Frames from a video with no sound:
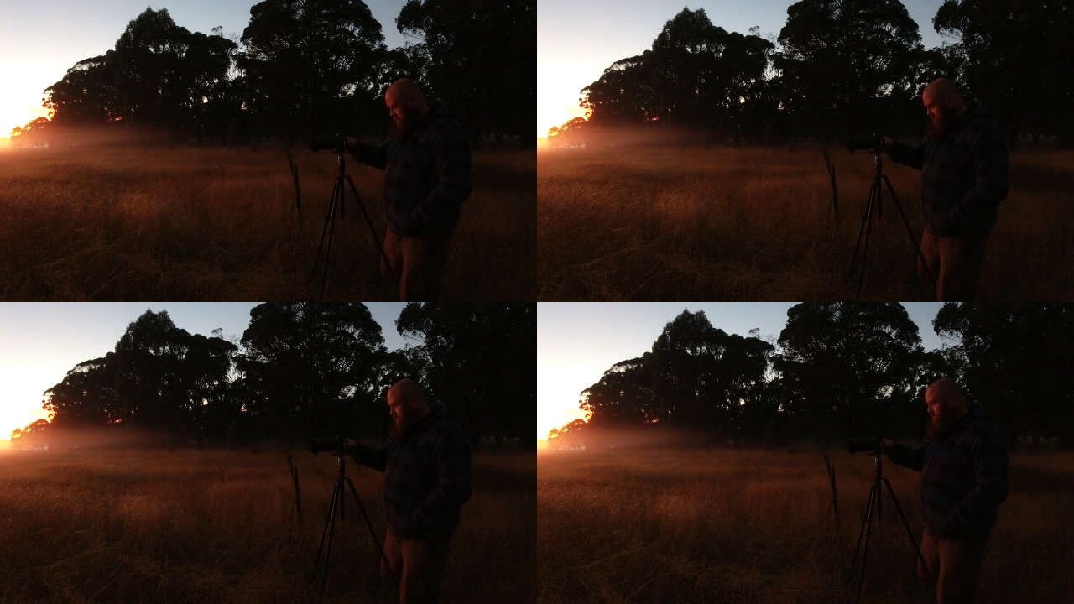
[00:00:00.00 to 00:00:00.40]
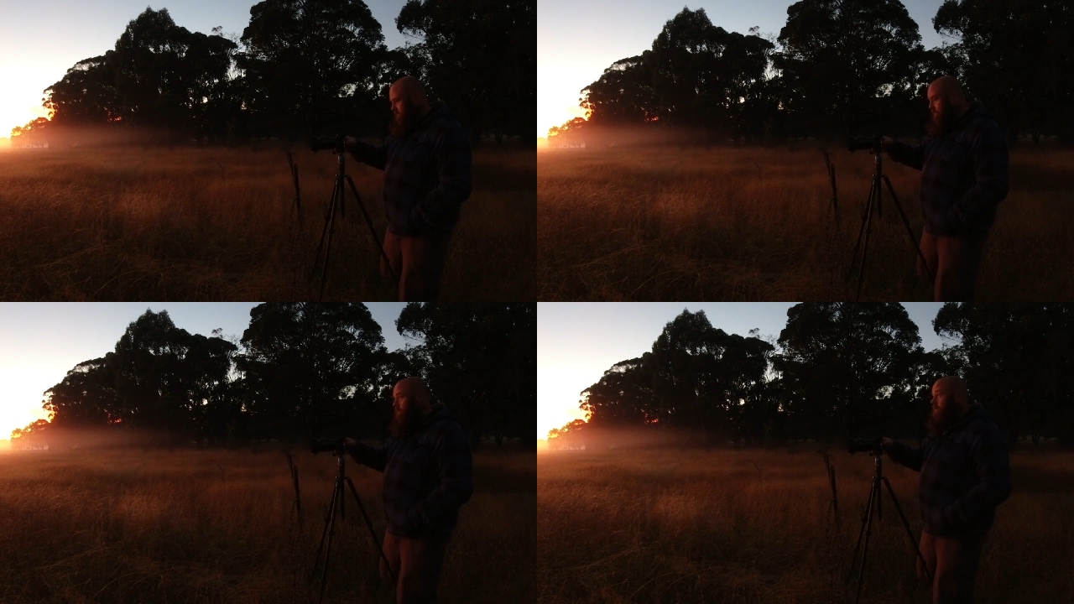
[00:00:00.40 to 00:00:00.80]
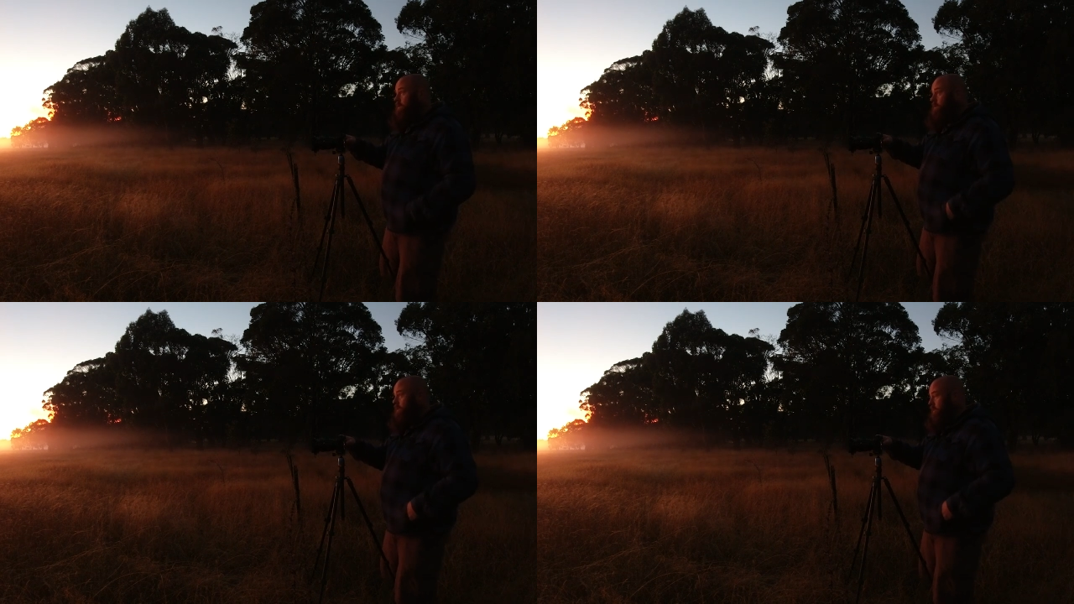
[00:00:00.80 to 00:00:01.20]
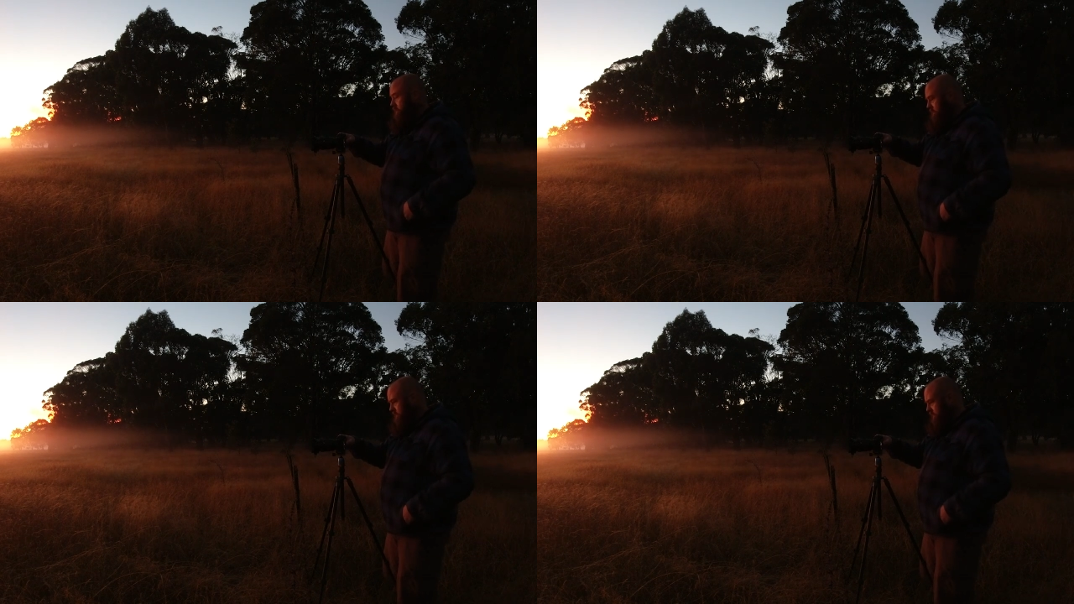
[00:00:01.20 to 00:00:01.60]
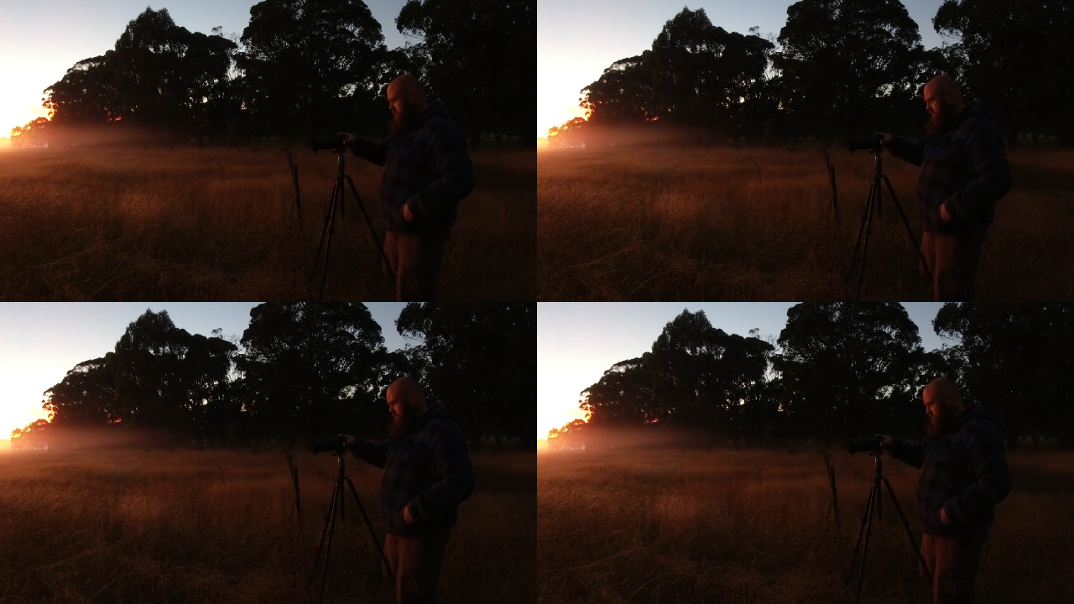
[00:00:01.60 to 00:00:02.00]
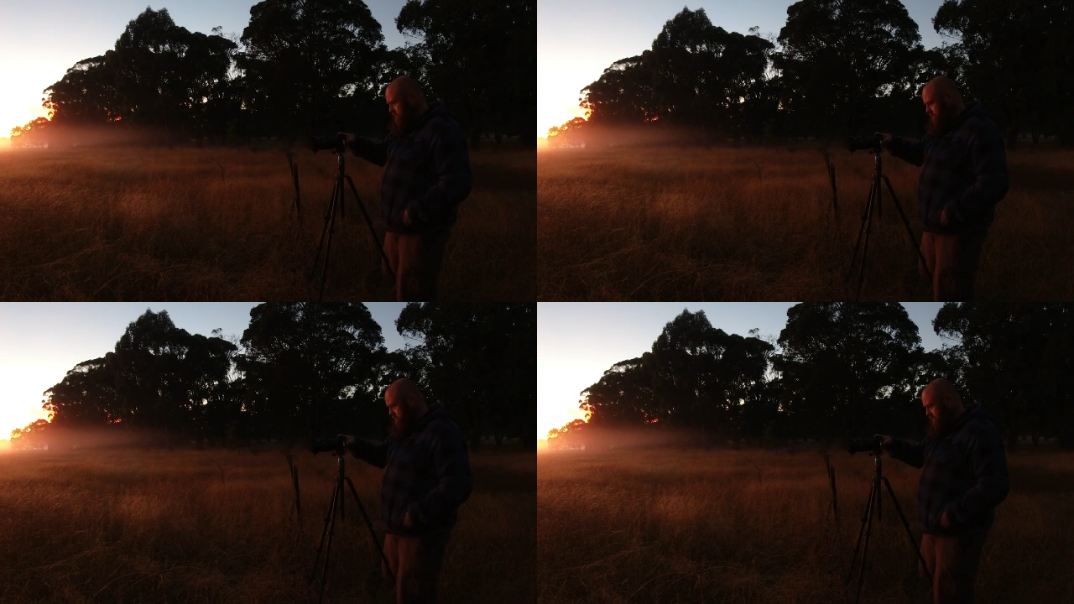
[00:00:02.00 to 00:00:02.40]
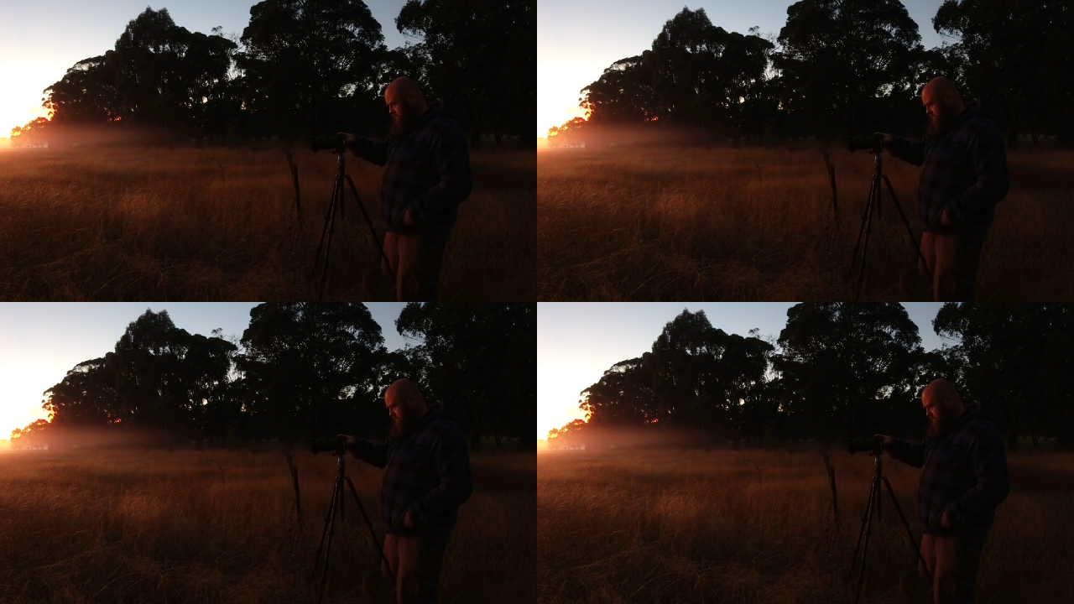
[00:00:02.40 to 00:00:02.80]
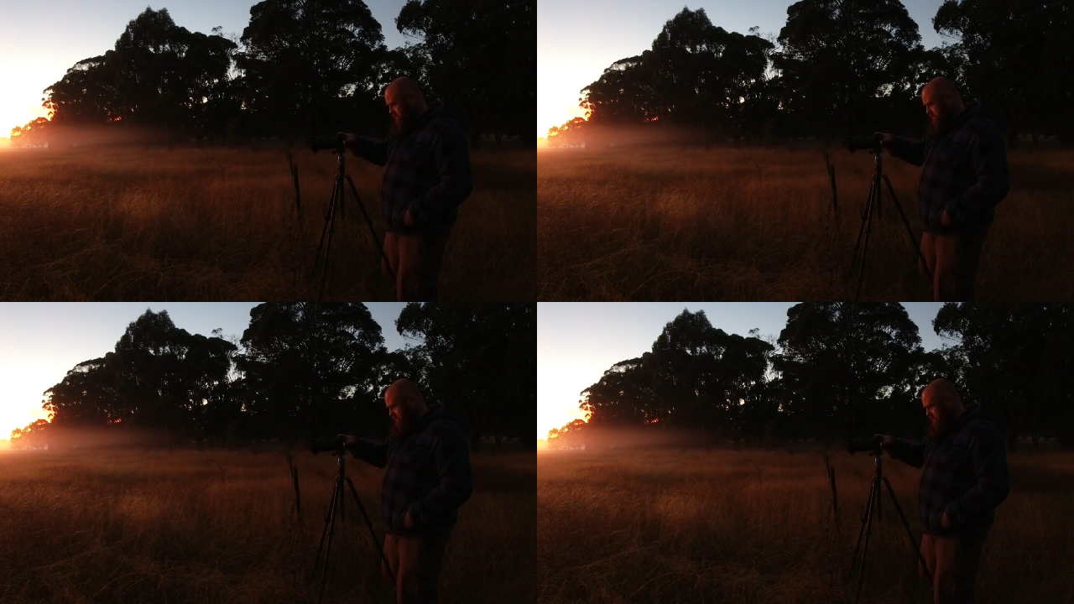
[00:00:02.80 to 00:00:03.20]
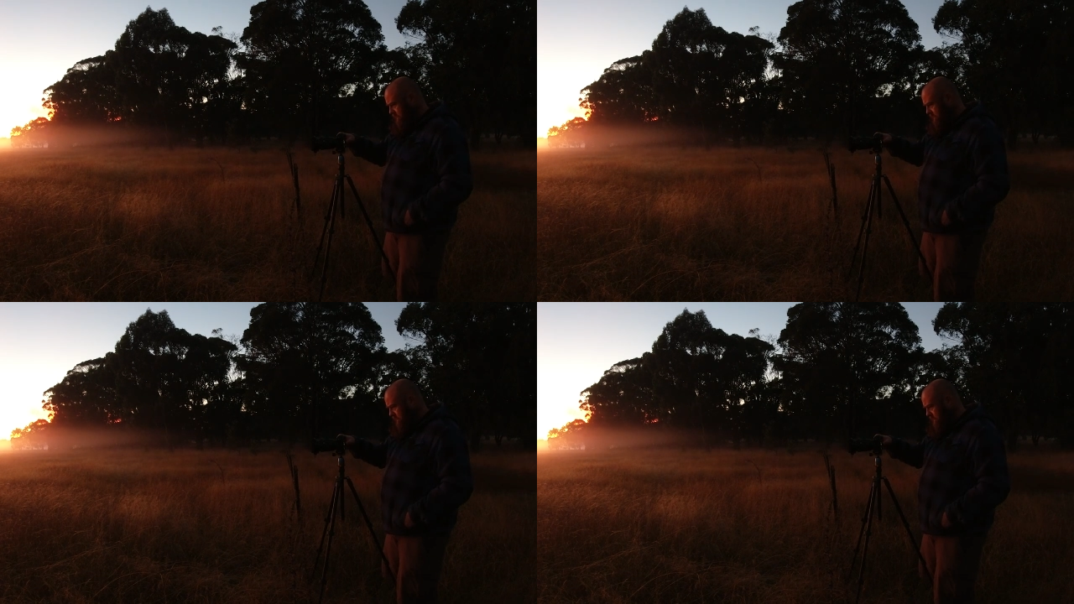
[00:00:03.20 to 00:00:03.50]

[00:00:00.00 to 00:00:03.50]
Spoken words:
Nobody's mouth can be seen.